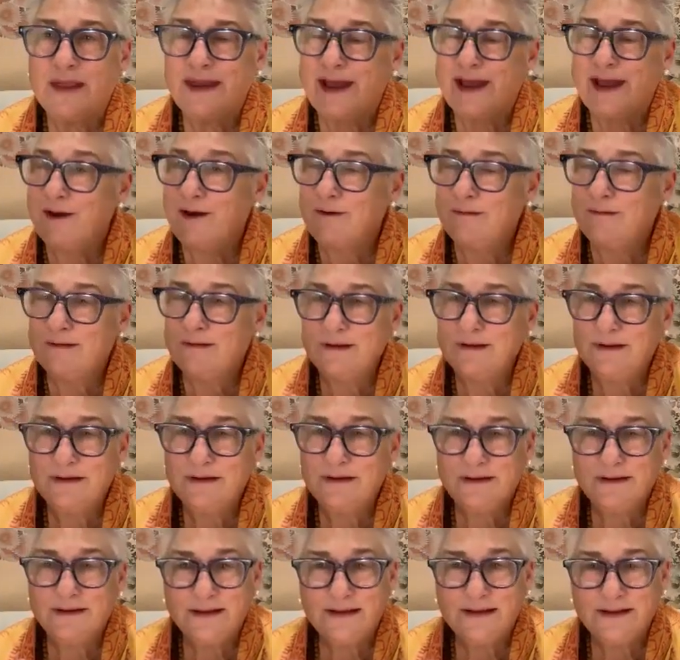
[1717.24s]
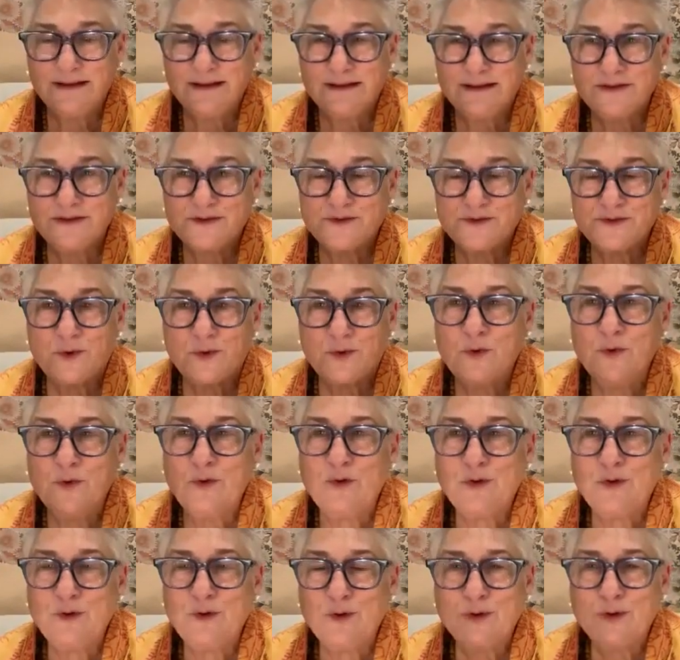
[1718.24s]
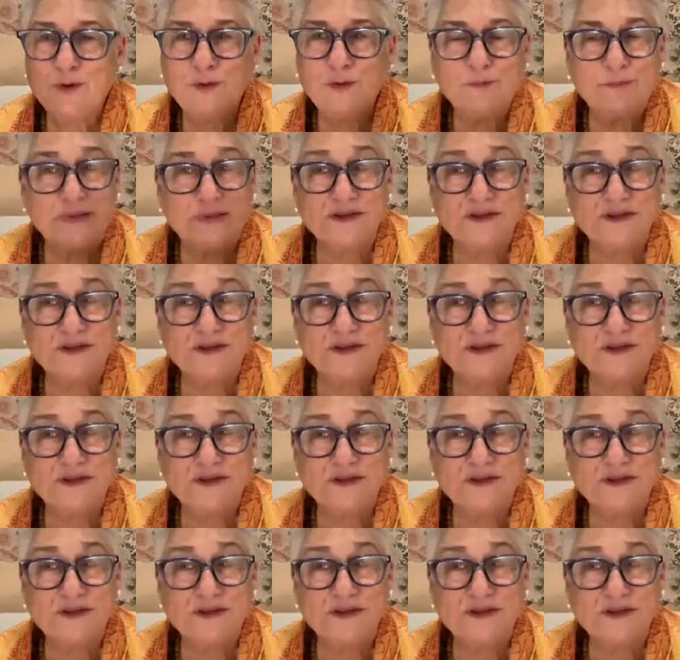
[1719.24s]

Now, this whole